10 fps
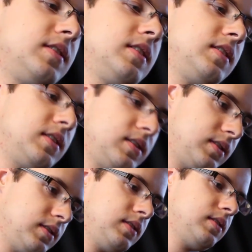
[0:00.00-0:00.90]
Then you
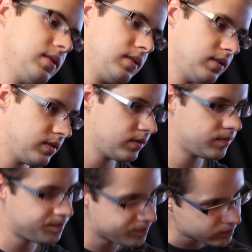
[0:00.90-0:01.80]
just kind of
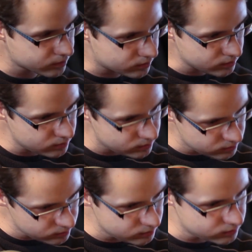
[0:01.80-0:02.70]
keep going, you build off
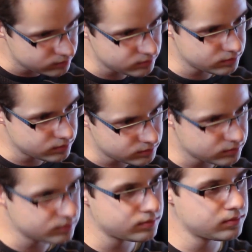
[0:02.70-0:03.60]
of it, sing a
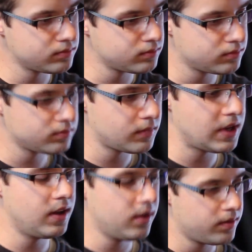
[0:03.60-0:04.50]
tune,
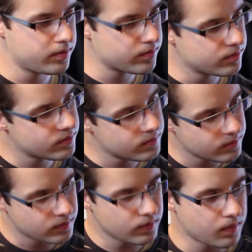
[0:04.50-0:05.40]
grab an
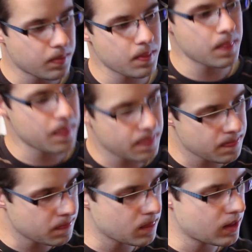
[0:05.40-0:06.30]
instrument, play
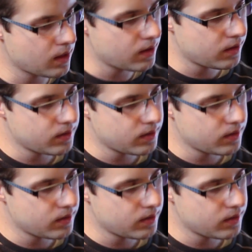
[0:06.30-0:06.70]
something.